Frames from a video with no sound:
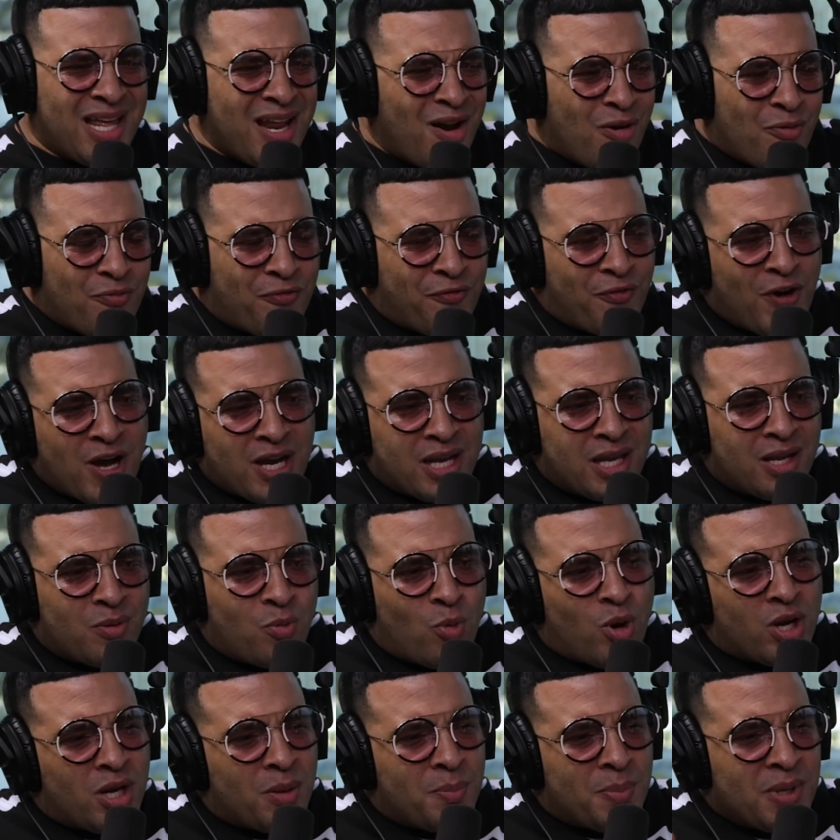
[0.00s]
They don't
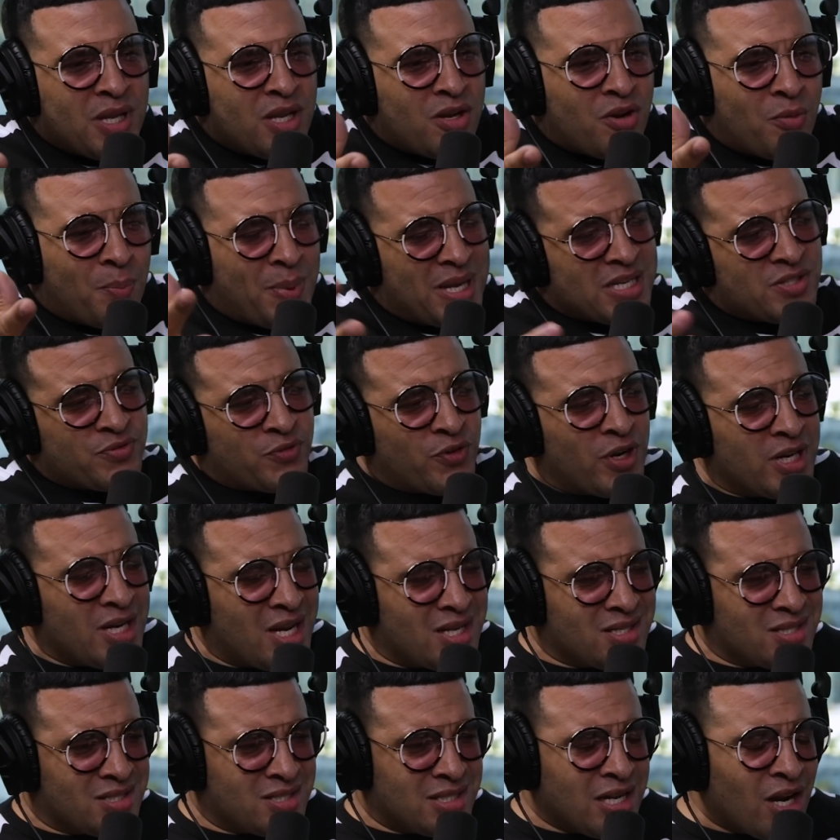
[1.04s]
fucking want to be your best friend
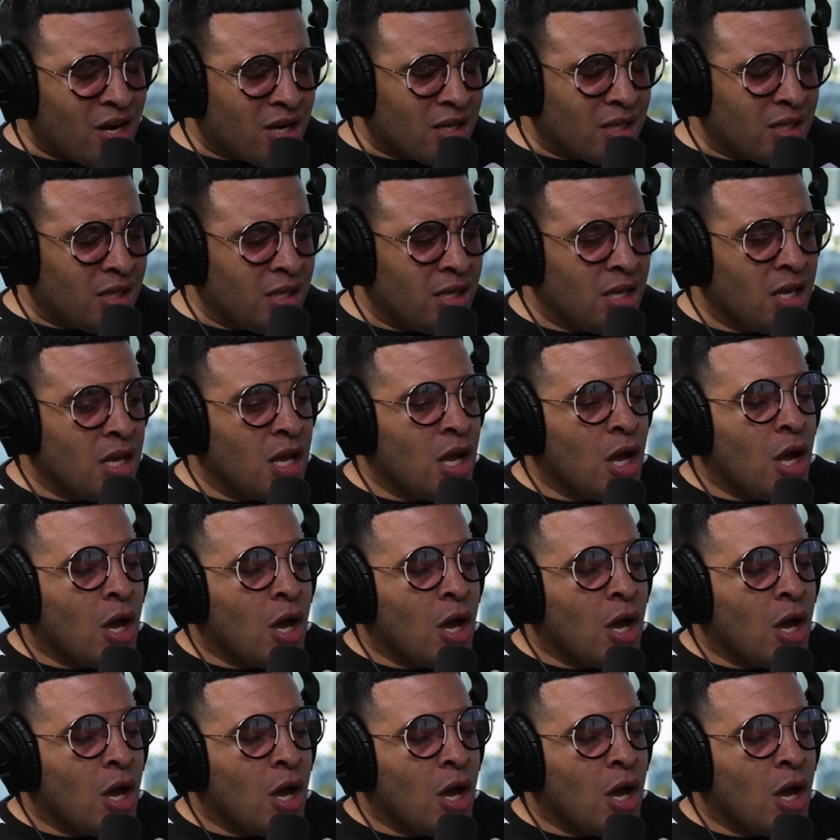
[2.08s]
necessarily.